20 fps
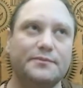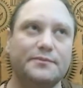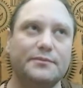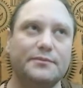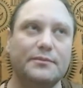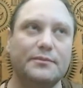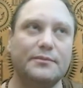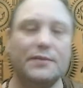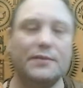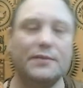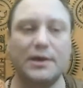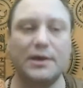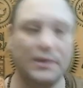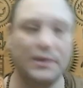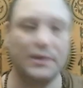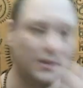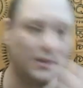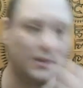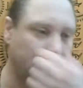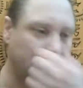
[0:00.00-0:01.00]

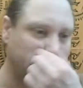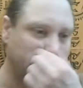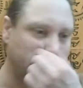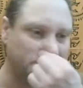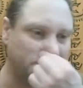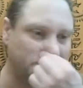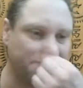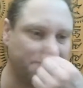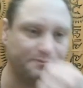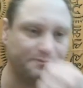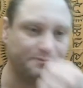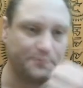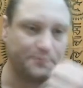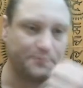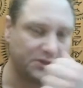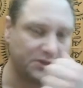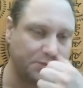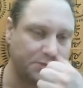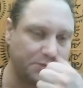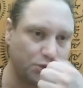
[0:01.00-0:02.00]
my
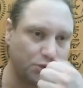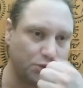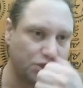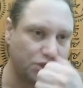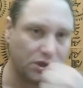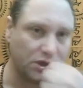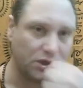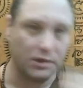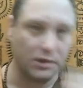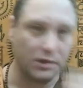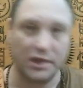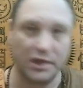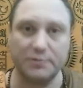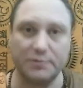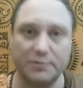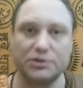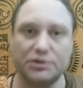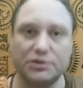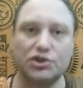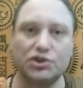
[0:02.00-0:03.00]
spiritual name
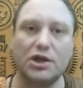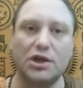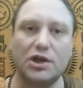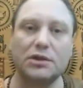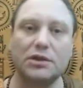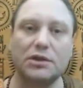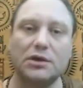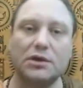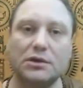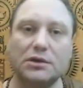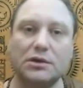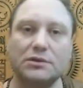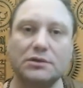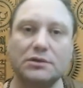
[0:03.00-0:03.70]
is Shankara.